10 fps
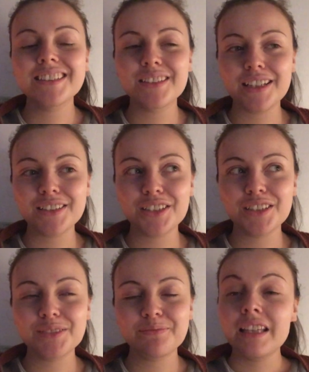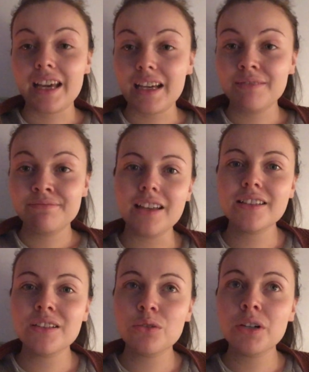So that's good. Yeah,
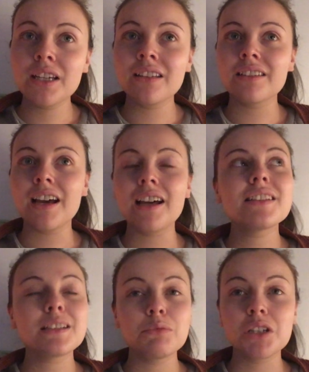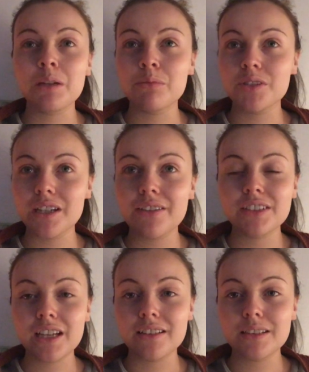it's annoying that sometimes I have
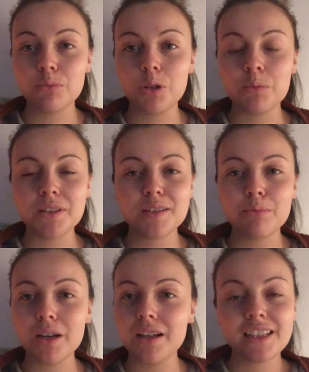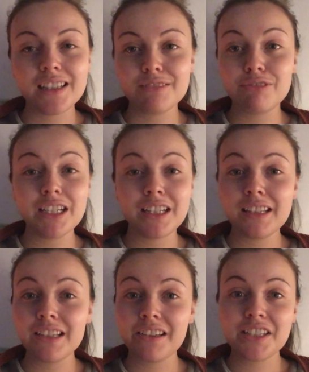to cancel appointments, but there's really
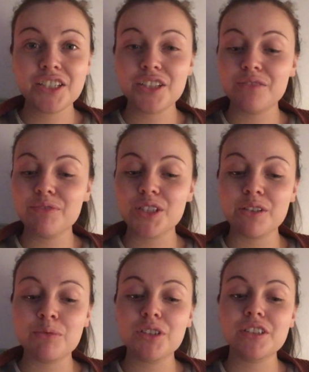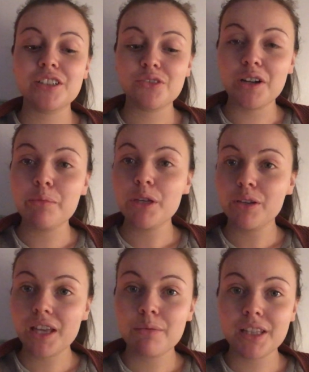nothing I can do, so I'm just going to try and be
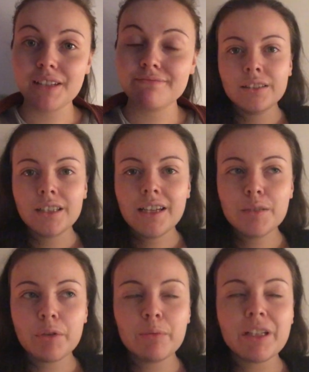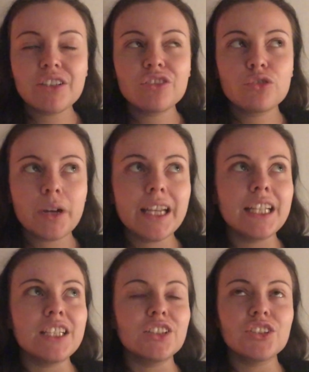okay with it. Today's been a bit
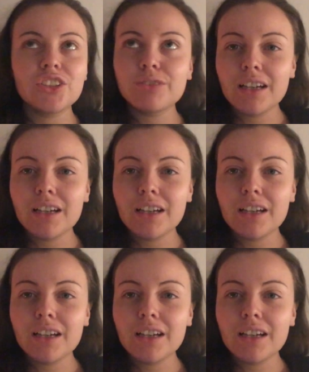strange.